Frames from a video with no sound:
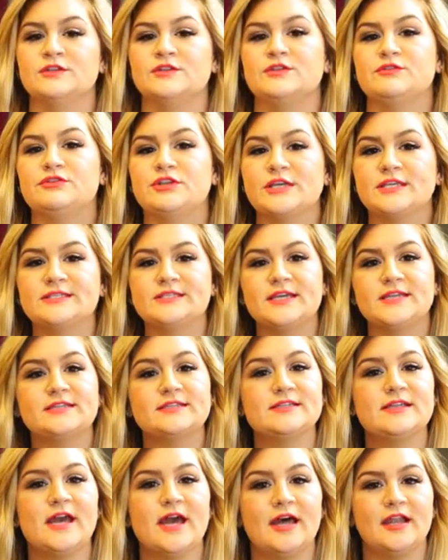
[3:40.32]
So just as
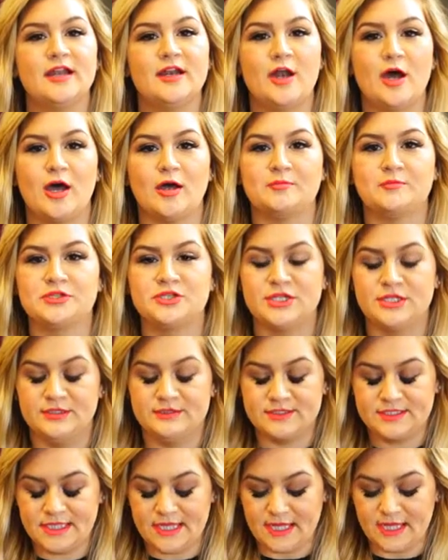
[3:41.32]
an added
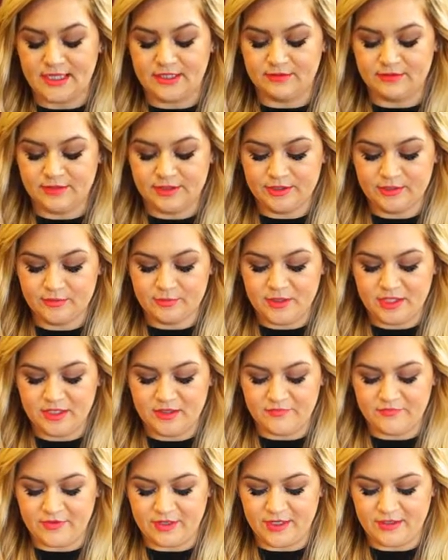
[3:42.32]
option to add a little bit
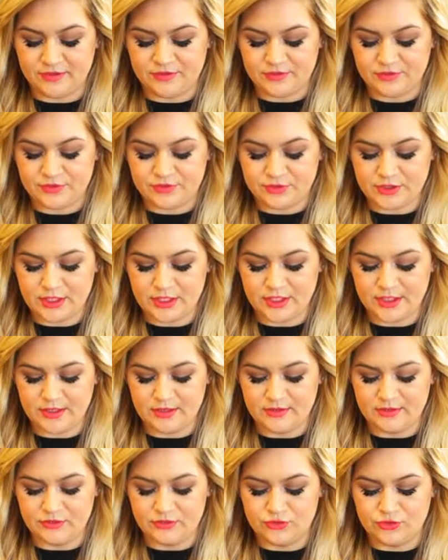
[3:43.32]
of
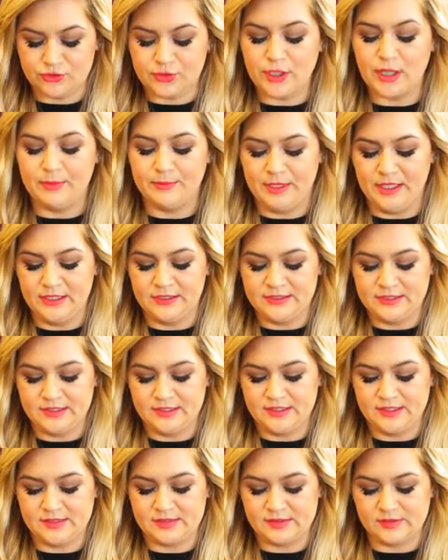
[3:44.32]
extra drama to
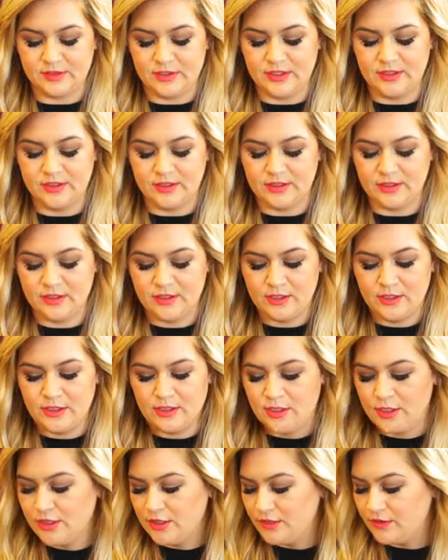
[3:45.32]
this look,
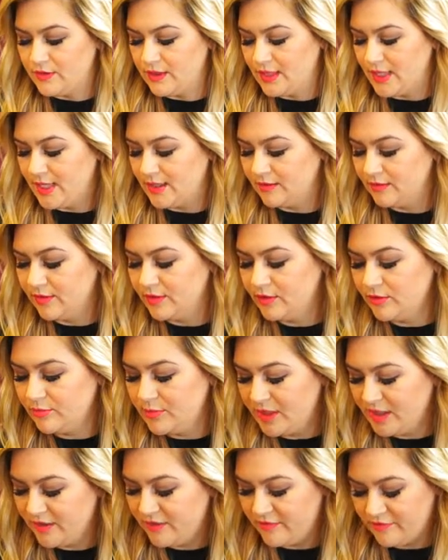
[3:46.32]
you can add a little
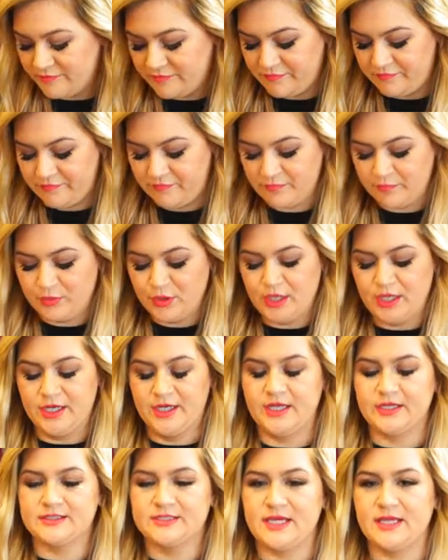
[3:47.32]
bit of
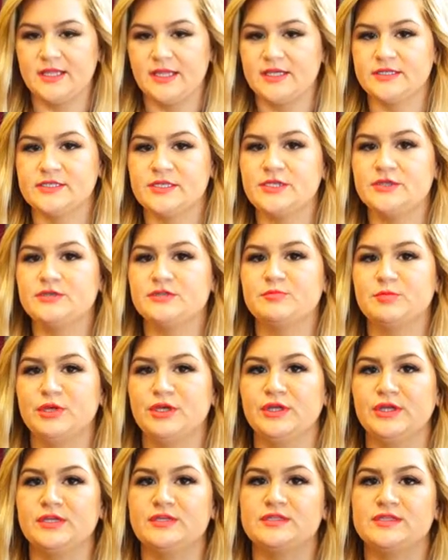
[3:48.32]
product. I like to use
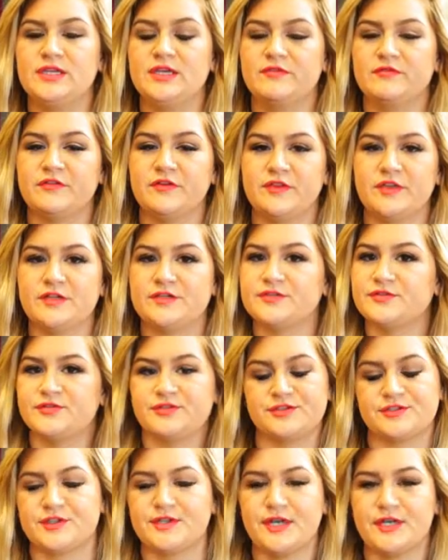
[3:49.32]
Brilliantine for this,
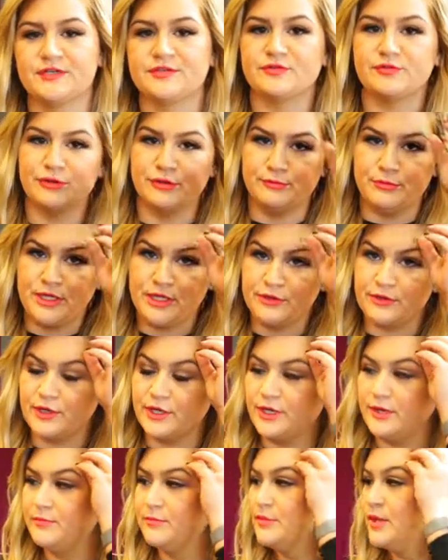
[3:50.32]
just a nice grooming
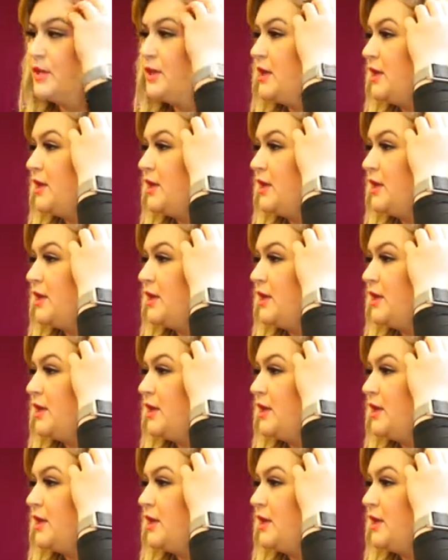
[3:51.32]
cream.